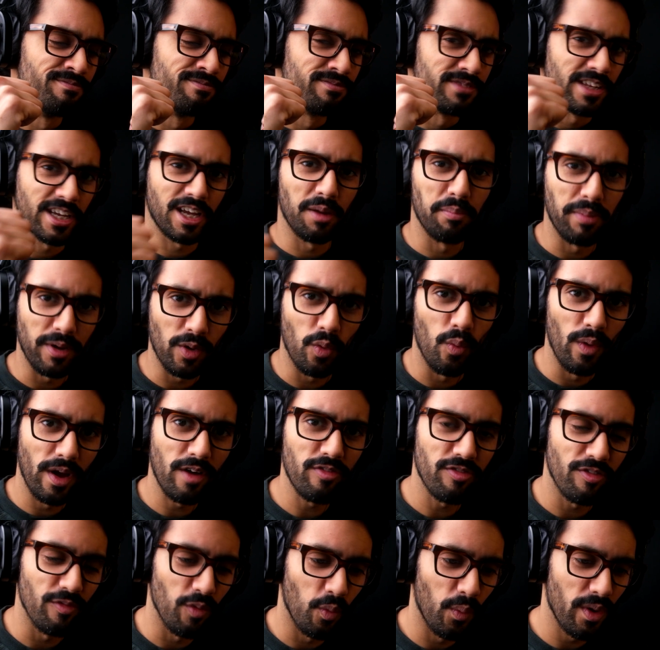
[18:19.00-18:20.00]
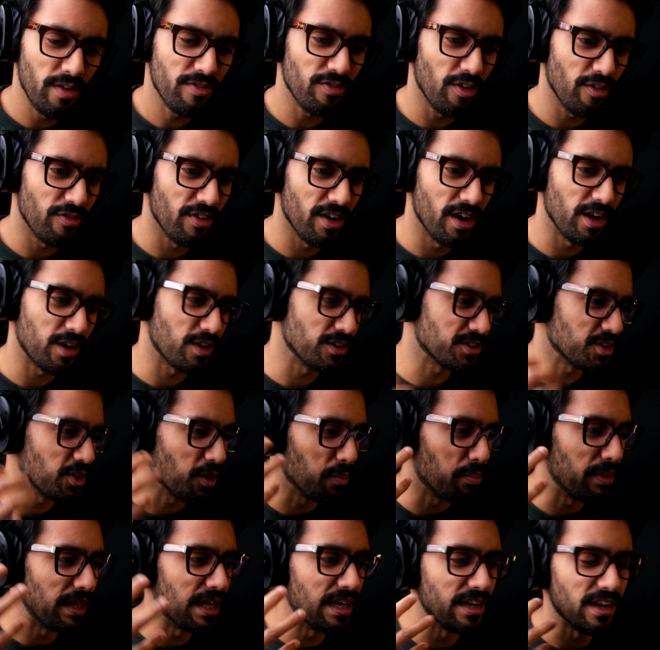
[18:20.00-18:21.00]
take a big whiff of her, because it'll
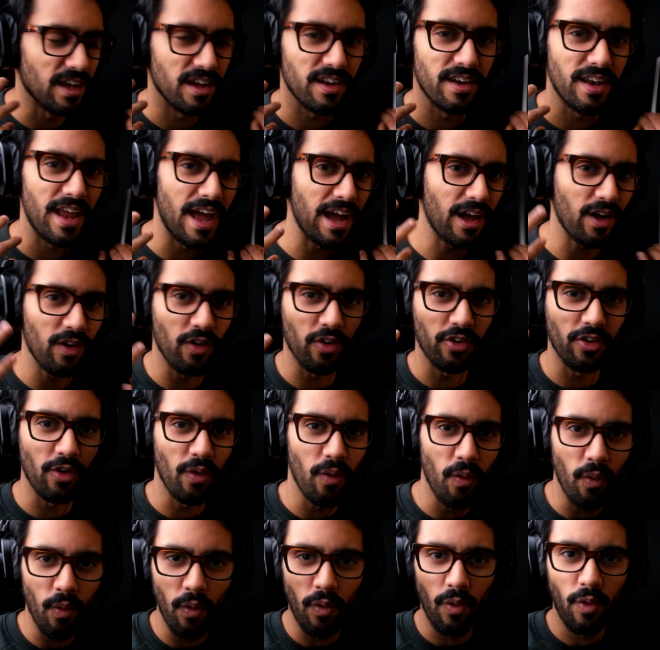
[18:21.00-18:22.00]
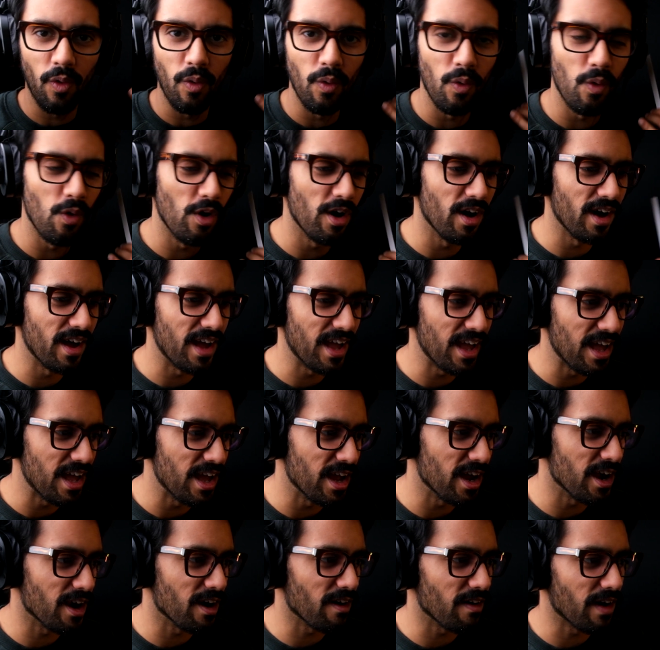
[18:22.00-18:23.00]
be in her neck or her
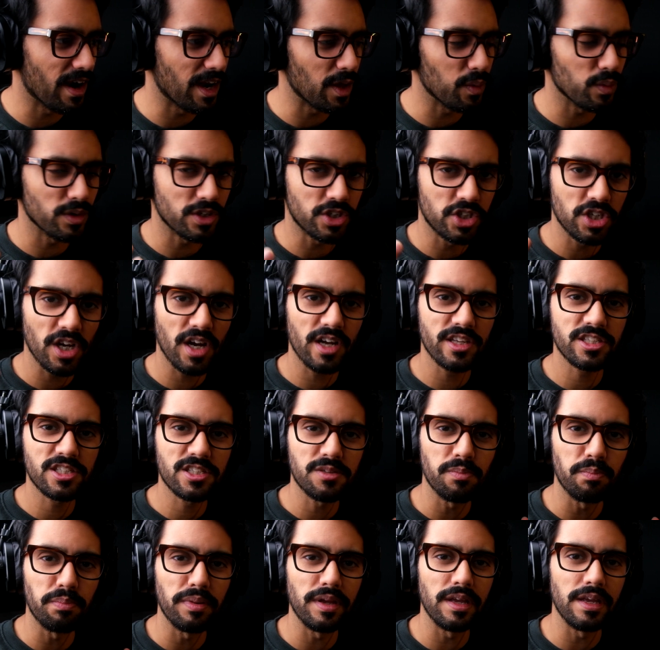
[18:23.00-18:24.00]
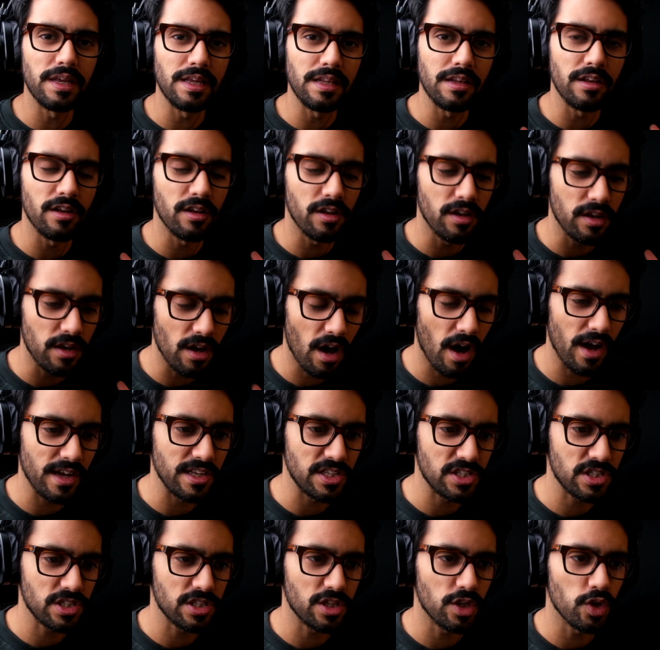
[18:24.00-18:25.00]
hair, and it would just be
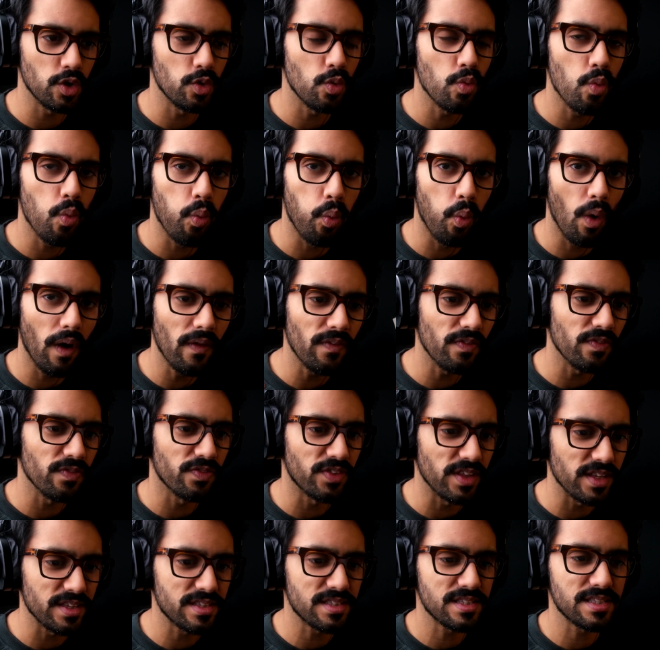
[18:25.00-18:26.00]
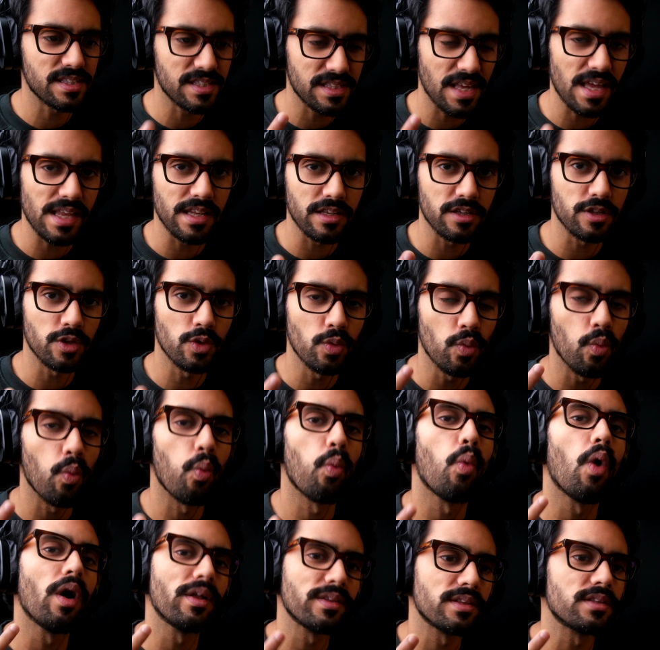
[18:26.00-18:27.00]
nice. You want this scent. You
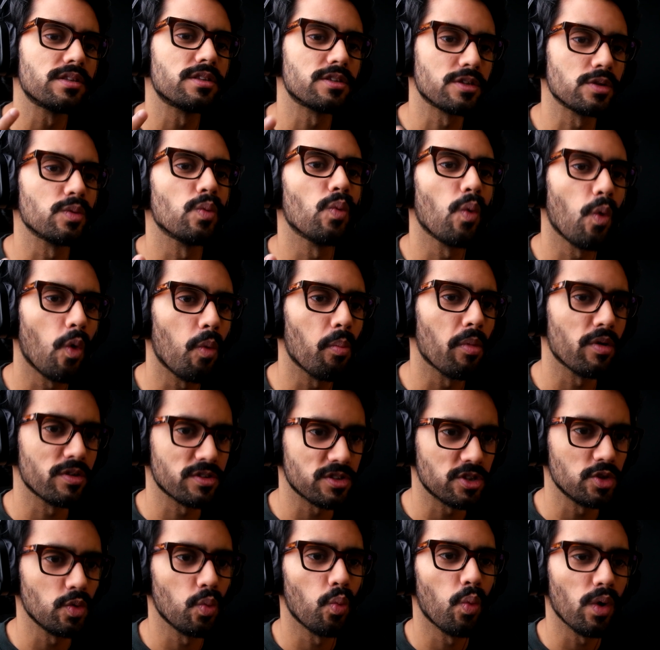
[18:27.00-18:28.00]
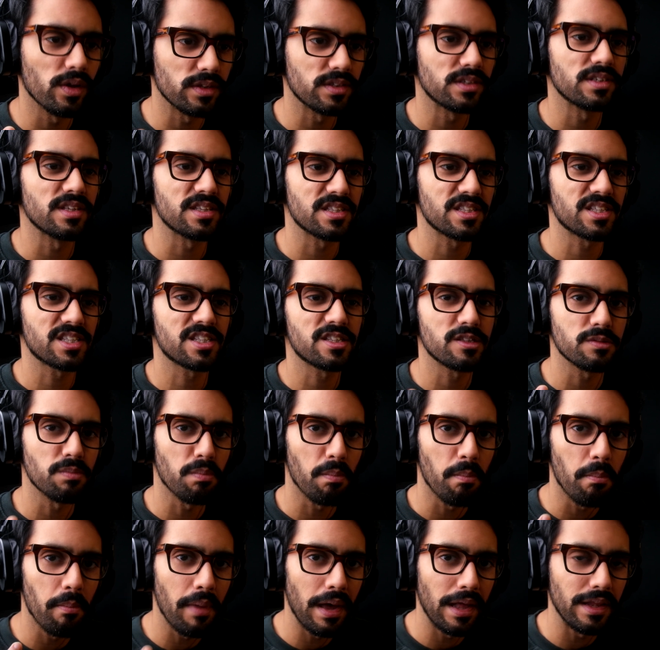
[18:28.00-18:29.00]
want to
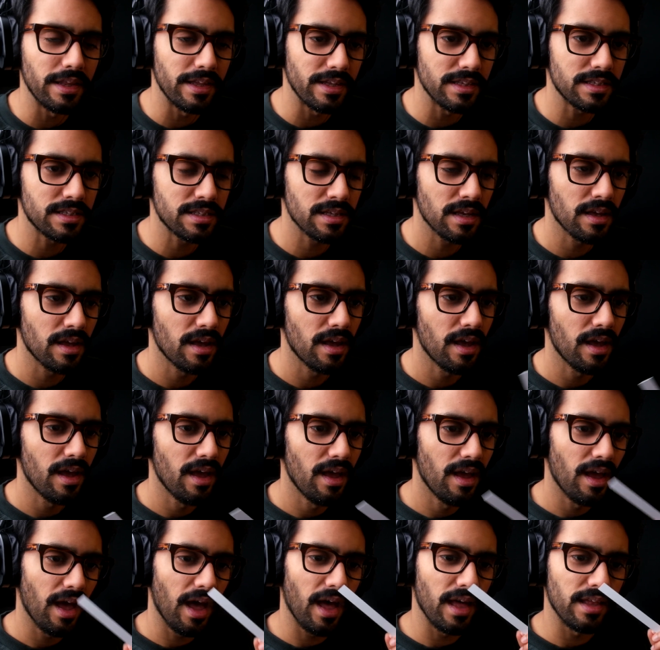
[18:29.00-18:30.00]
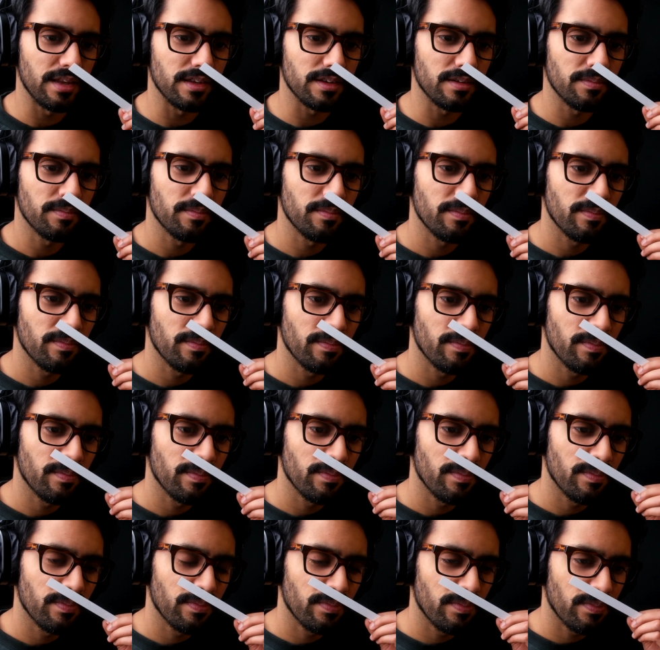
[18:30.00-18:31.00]
smell it, and
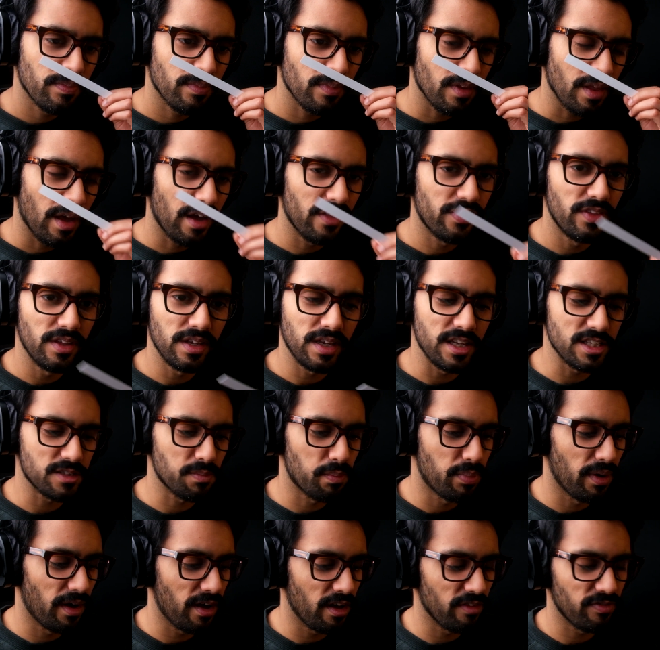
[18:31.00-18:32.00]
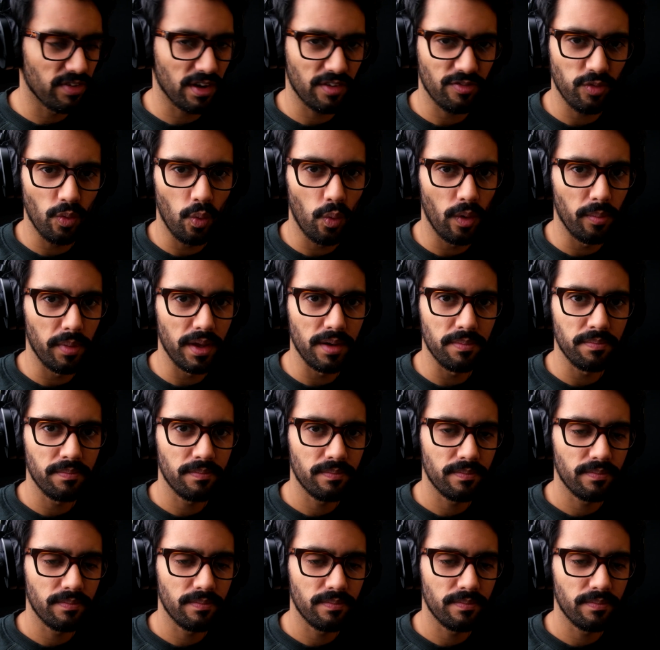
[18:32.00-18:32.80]
I think it's perfect for women.